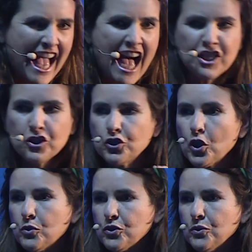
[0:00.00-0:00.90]
and
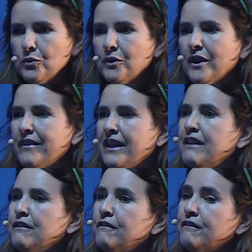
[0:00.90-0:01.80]
shows you the
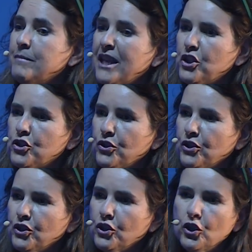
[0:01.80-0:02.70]

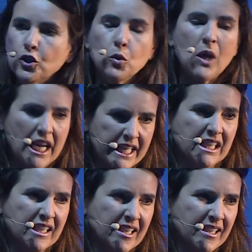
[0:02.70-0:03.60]
information you
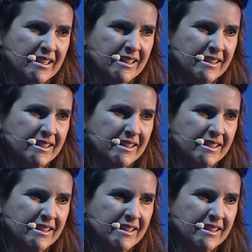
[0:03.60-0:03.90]
like,